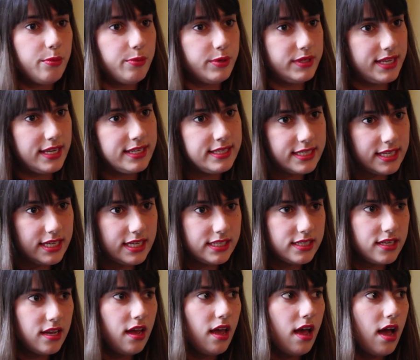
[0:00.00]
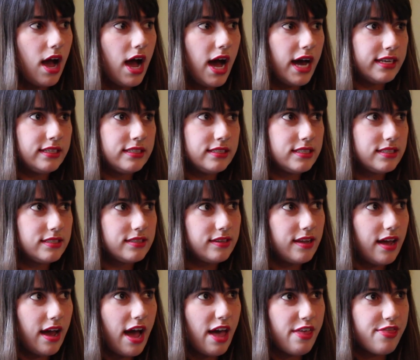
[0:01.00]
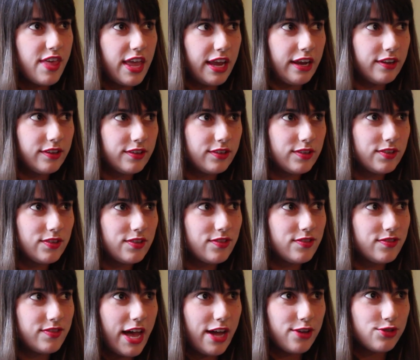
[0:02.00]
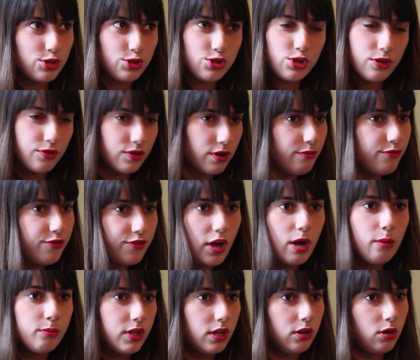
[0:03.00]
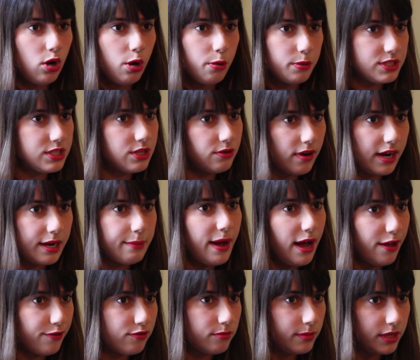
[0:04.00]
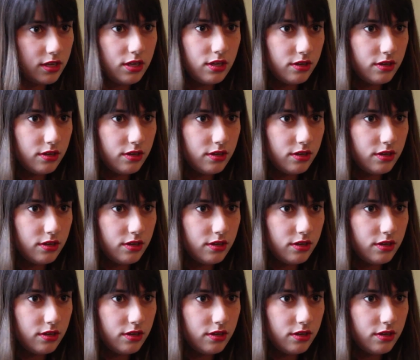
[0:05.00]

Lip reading: were presented, and I think that just sort of confirmed that law was the right path for me at